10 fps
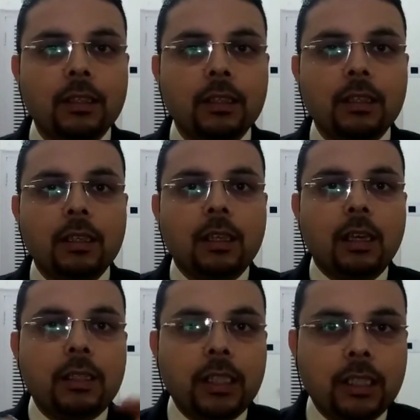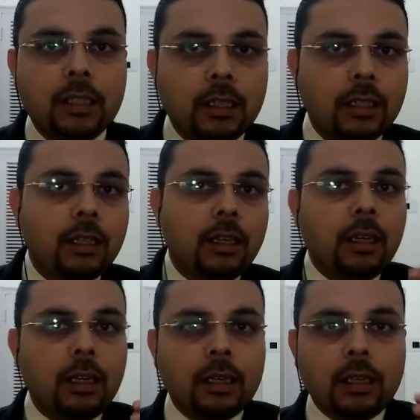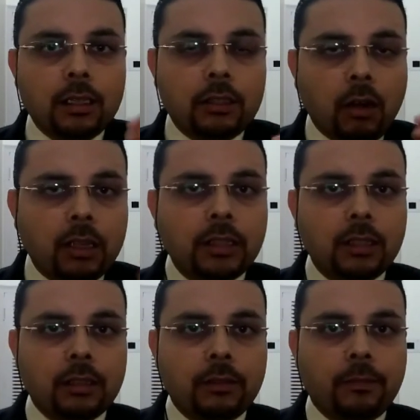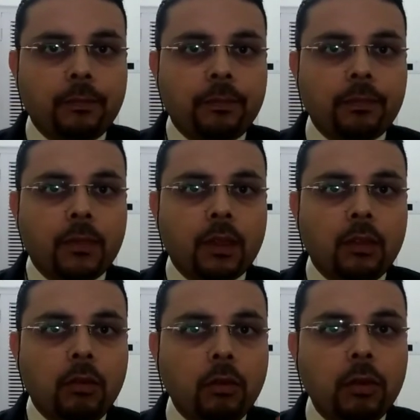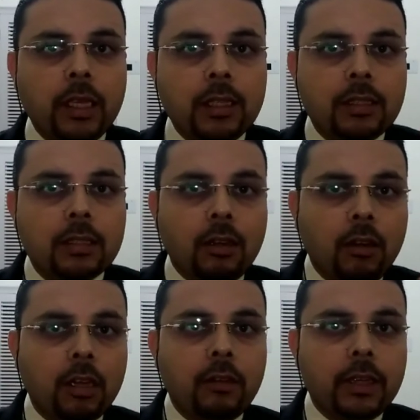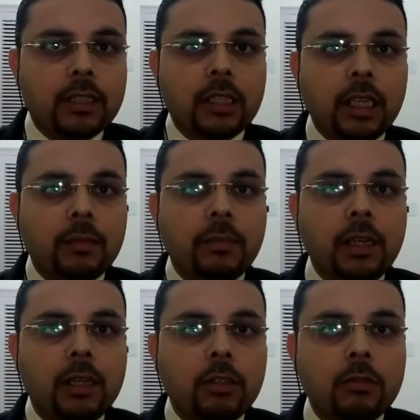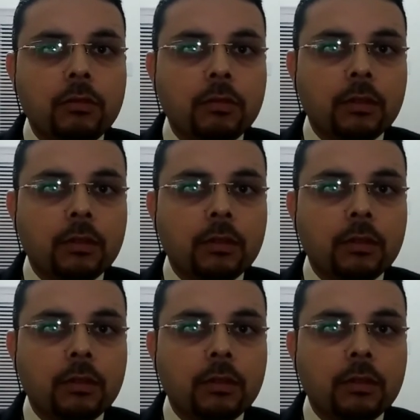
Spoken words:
A doctor who is always able to